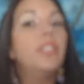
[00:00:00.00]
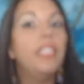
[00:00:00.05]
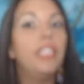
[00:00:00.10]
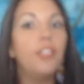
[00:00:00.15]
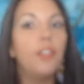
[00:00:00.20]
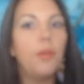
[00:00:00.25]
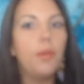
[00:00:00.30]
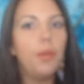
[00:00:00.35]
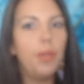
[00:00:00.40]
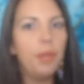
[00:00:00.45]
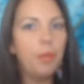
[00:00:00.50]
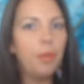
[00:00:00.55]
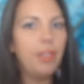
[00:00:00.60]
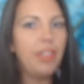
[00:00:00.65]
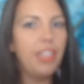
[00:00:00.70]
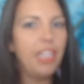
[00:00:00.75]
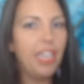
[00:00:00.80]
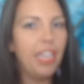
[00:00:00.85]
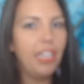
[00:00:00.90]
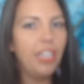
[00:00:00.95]
really going
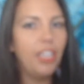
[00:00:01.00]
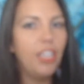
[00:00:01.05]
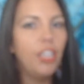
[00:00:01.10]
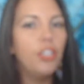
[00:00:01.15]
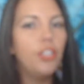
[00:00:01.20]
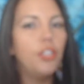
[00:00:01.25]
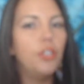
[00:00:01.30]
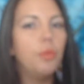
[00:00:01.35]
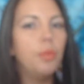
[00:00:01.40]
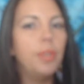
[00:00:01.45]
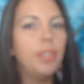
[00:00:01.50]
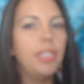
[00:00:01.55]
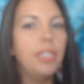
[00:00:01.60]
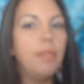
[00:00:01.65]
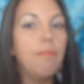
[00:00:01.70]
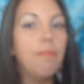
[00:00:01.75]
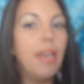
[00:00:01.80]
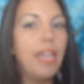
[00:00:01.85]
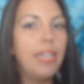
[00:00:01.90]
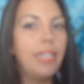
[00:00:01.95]
within, you're really
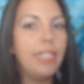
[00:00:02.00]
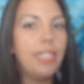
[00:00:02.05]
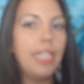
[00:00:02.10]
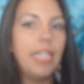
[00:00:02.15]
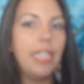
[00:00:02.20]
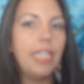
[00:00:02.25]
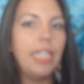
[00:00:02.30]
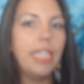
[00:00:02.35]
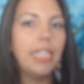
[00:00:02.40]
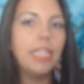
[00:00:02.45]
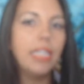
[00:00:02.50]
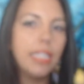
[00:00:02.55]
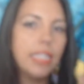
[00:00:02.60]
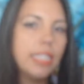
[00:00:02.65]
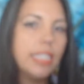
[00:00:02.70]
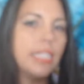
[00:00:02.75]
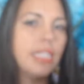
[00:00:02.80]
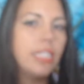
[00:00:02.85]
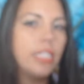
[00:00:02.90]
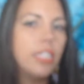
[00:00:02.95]
meditating and
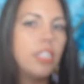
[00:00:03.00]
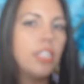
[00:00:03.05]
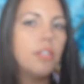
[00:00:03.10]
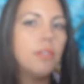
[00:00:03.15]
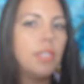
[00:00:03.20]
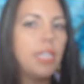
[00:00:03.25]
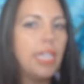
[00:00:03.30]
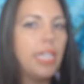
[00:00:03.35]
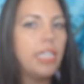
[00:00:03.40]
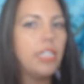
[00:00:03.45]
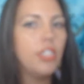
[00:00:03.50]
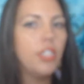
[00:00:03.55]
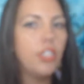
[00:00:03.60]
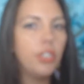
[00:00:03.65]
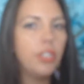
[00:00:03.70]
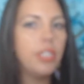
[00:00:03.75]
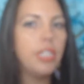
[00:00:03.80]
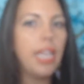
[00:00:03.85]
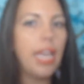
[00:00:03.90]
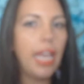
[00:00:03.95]
listening to those
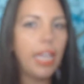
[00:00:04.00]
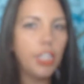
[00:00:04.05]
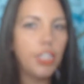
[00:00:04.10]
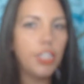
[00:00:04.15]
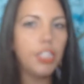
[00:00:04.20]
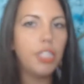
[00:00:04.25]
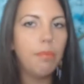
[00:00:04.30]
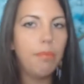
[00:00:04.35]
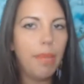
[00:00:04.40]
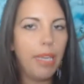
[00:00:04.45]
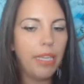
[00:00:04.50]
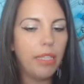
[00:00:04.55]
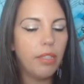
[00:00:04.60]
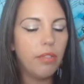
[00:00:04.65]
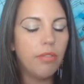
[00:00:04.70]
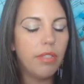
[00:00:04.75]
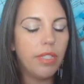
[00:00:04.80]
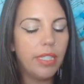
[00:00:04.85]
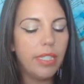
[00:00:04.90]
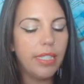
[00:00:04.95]
answers to actually make
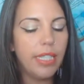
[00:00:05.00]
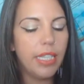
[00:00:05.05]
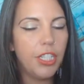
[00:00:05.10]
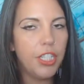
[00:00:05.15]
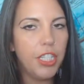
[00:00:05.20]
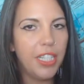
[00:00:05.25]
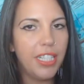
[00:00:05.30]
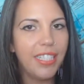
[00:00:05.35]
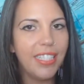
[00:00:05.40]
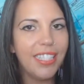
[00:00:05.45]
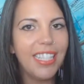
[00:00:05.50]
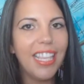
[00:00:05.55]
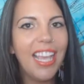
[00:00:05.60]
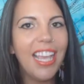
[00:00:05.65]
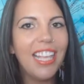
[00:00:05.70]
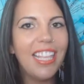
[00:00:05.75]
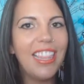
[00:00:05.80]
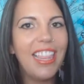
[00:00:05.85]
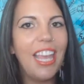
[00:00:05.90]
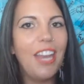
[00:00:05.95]
those decisions
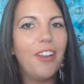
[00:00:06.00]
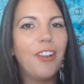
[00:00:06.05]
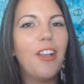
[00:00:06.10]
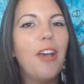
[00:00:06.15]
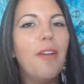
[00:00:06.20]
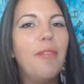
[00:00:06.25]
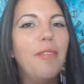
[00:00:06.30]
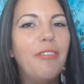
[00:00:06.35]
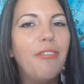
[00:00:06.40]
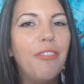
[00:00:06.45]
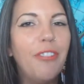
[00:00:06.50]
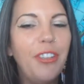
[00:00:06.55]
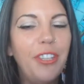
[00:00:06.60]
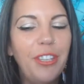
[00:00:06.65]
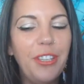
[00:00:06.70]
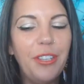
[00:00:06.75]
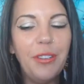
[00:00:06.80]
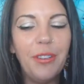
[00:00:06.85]
that are coming for you.